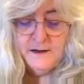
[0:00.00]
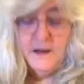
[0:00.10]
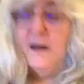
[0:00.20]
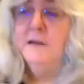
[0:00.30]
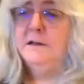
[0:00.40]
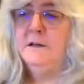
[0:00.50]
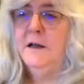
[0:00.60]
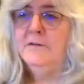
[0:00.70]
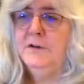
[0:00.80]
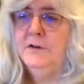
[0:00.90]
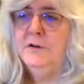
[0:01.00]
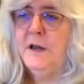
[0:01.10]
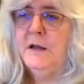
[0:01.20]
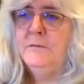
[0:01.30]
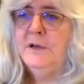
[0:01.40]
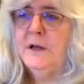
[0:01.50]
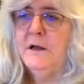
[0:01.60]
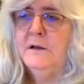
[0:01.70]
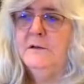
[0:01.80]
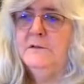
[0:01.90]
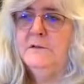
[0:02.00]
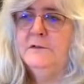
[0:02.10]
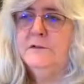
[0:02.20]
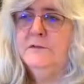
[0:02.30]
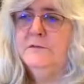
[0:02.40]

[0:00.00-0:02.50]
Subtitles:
I didn't have to do that because